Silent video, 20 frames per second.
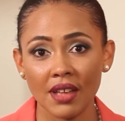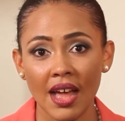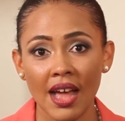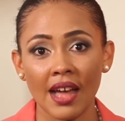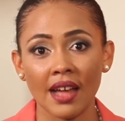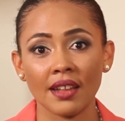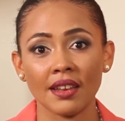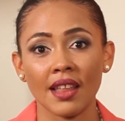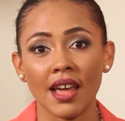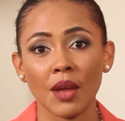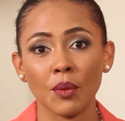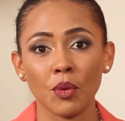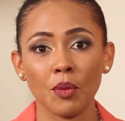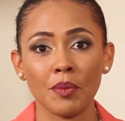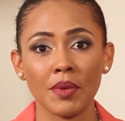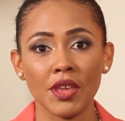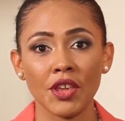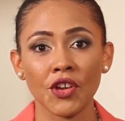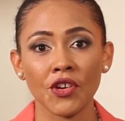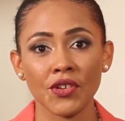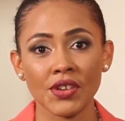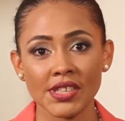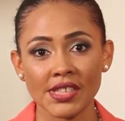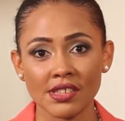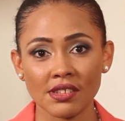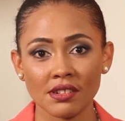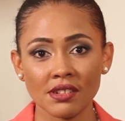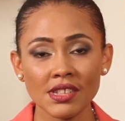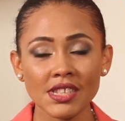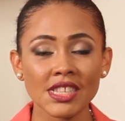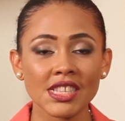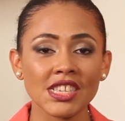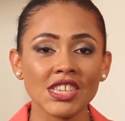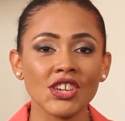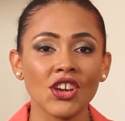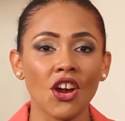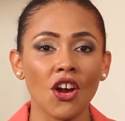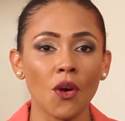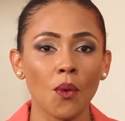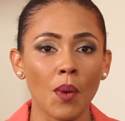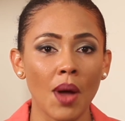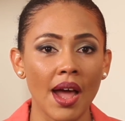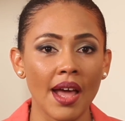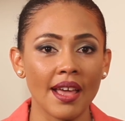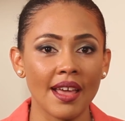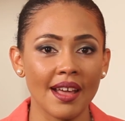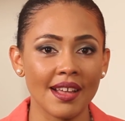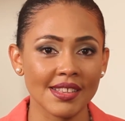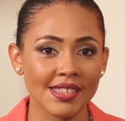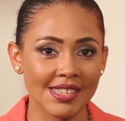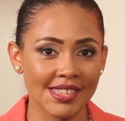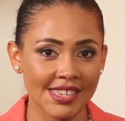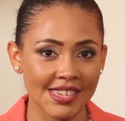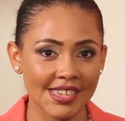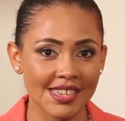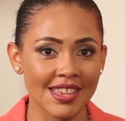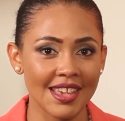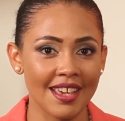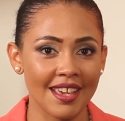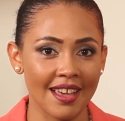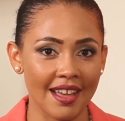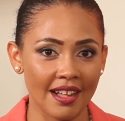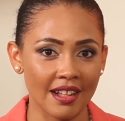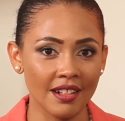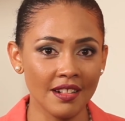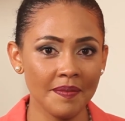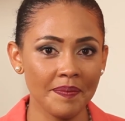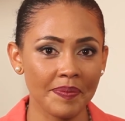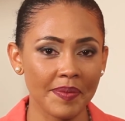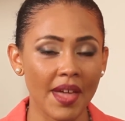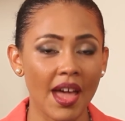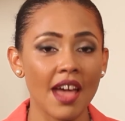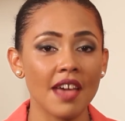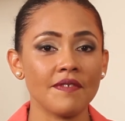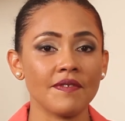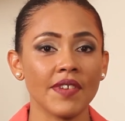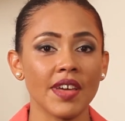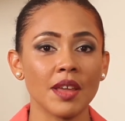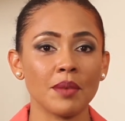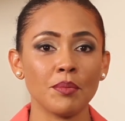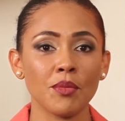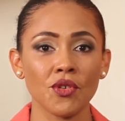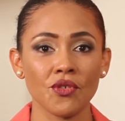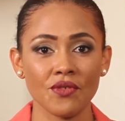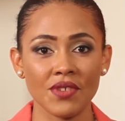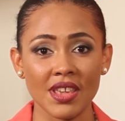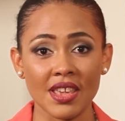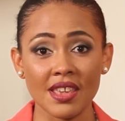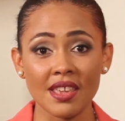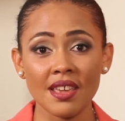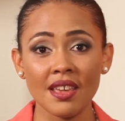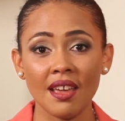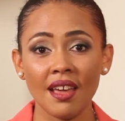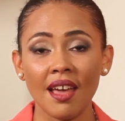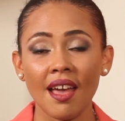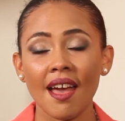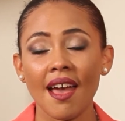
And that would be Crystal, CRYSTAL -Marie,